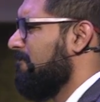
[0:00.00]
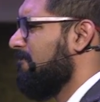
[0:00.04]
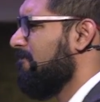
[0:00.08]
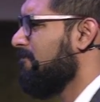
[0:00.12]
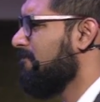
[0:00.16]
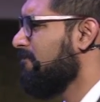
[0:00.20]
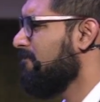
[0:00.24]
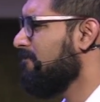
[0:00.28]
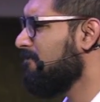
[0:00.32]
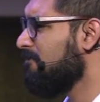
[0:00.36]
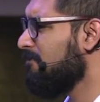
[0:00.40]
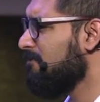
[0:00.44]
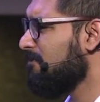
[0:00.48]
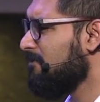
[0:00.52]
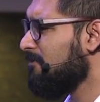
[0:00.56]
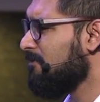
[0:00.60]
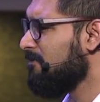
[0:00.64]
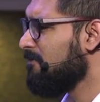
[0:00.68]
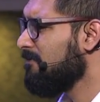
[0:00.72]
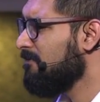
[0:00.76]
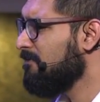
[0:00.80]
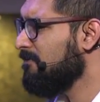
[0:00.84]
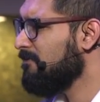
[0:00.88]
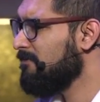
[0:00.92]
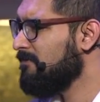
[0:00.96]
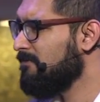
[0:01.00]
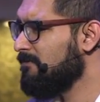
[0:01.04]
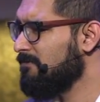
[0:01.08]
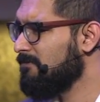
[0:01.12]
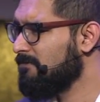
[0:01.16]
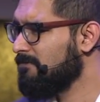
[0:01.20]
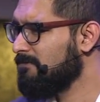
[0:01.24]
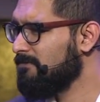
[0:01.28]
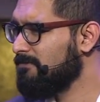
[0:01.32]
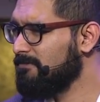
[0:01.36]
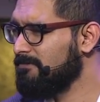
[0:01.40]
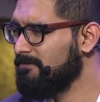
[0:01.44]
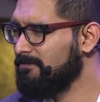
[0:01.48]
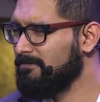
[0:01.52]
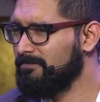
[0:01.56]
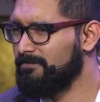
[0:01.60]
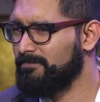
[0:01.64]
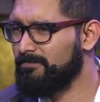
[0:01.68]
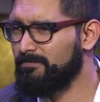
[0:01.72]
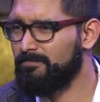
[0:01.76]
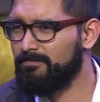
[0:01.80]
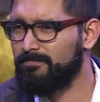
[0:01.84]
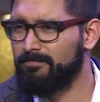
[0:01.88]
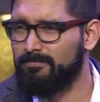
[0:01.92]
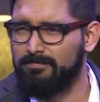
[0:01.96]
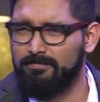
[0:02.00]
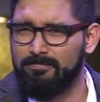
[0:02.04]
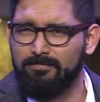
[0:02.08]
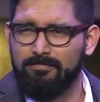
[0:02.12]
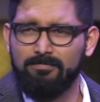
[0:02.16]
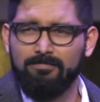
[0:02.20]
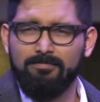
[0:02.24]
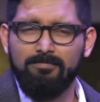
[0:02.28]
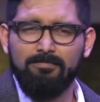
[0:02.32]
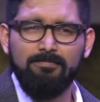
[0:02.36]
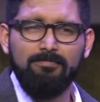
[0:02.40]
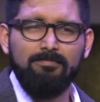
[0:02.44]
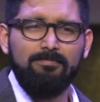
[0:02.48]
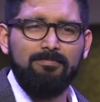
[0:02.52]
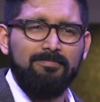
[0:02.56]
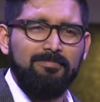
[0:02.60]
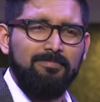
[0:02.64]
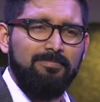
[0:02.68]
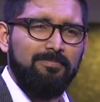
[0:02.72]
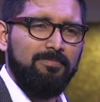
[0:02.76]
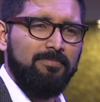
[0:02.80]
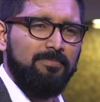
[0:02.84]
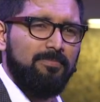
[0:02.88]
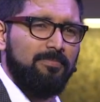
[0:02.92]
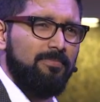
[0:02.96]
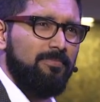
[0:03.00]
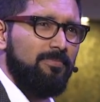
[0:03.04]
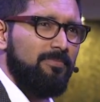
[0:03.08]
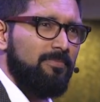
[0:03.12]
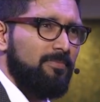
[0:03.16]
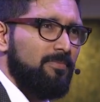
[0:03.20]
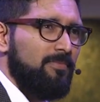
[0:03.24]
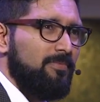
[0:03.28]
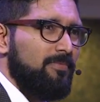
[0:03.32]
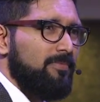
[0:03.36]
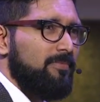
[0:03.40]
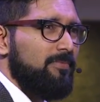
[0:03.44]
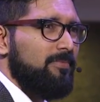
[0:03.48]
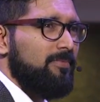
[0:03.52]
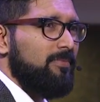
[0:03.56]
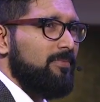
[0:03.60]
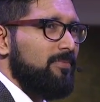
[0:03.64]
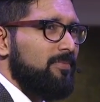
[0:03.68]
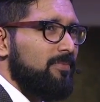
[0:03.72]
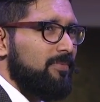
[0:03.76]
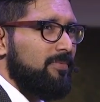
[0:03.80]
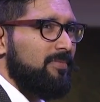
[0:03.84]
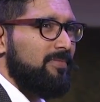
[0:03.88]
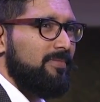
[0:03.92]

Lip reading: Nothing is said.